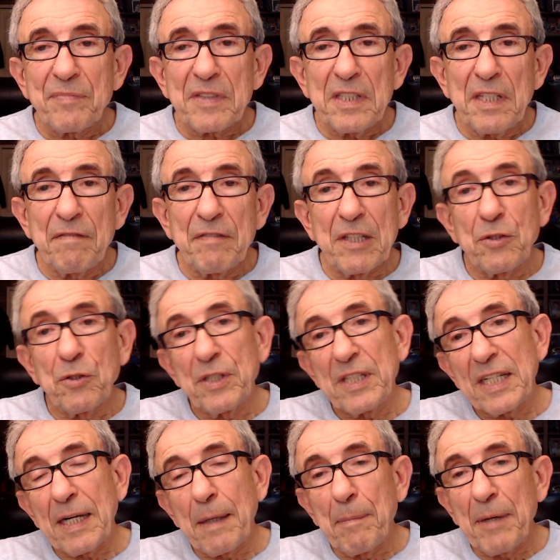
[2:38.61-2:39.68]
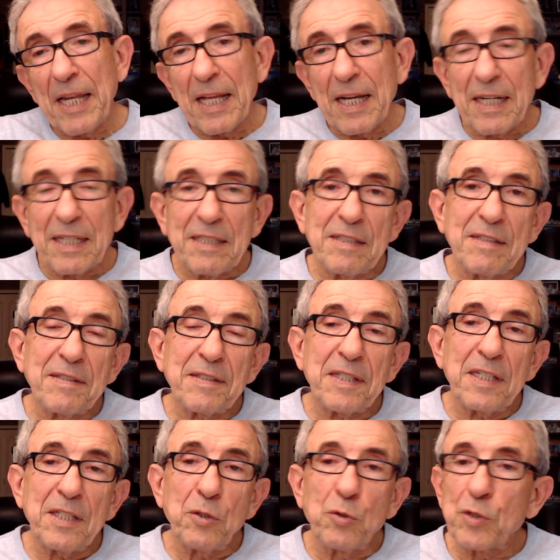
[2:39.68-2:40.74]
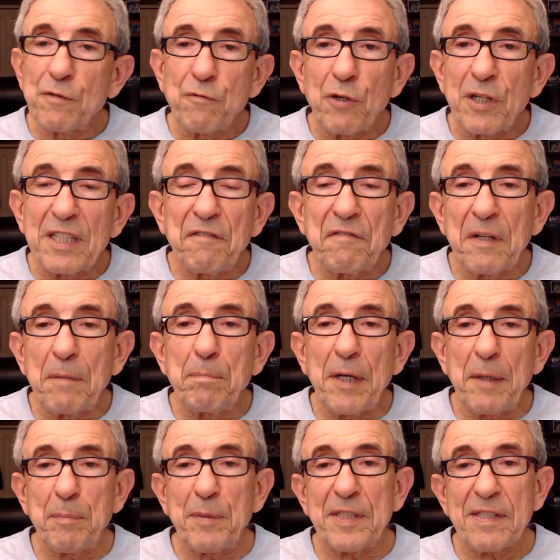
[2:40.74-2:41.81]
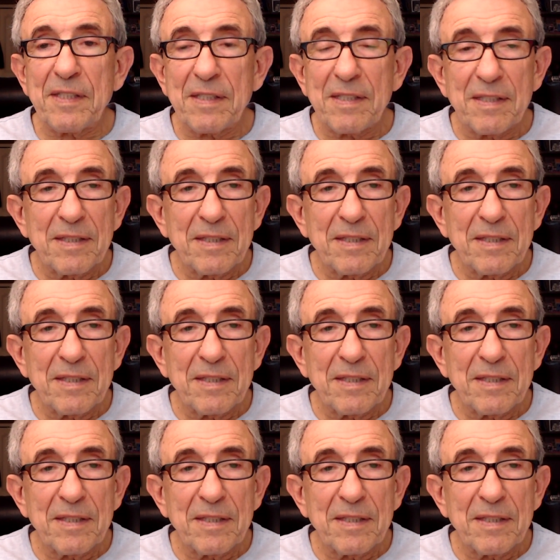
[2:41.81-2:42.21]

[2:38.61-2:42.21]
even though in the Kabbalah it's used for a different purpose.